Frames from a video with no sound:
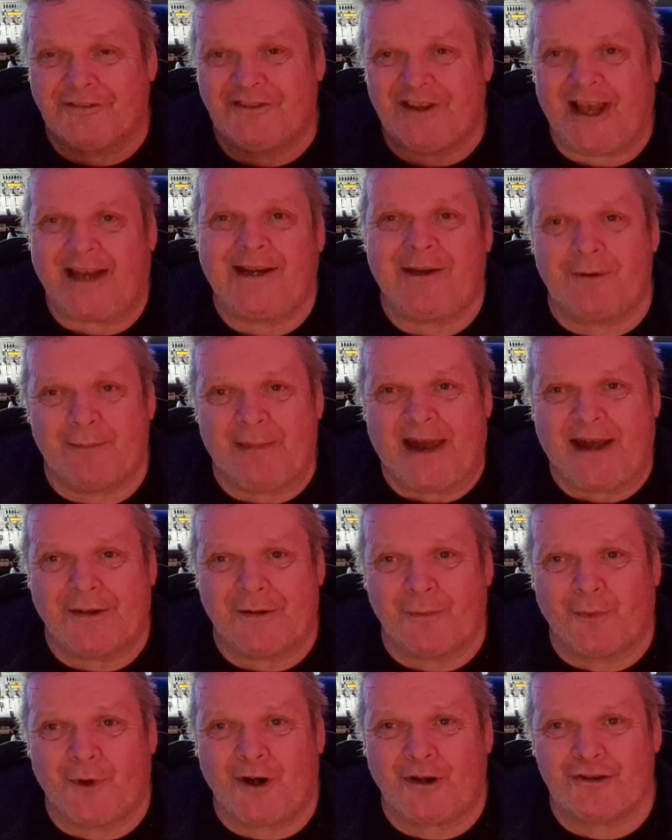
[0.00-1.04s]
I'll tell you
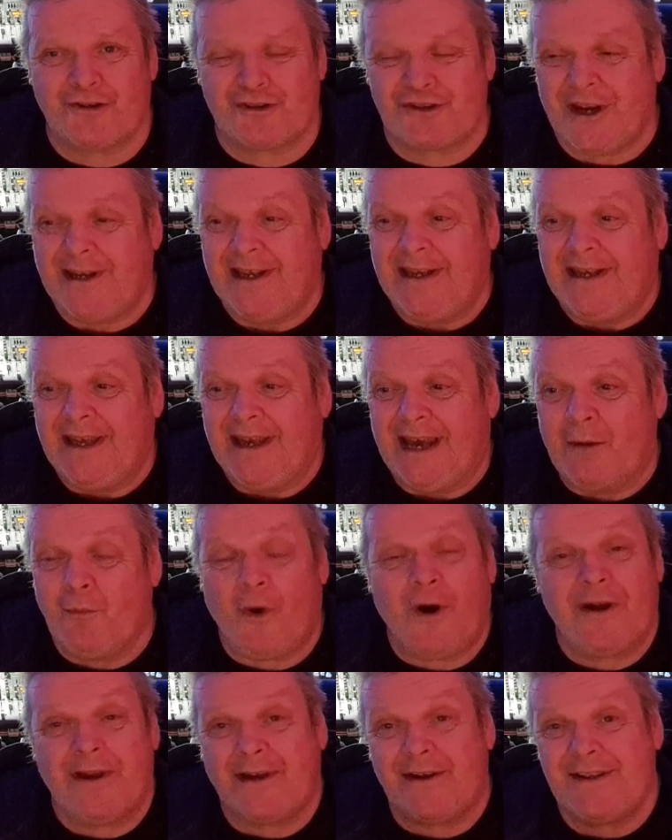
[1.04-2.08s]
about the watch
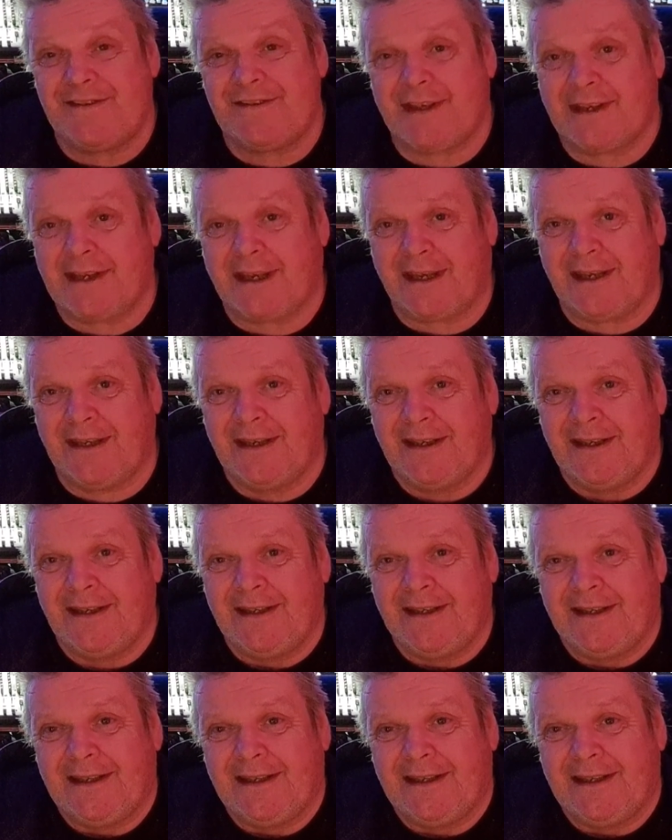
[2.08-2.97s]
and why I think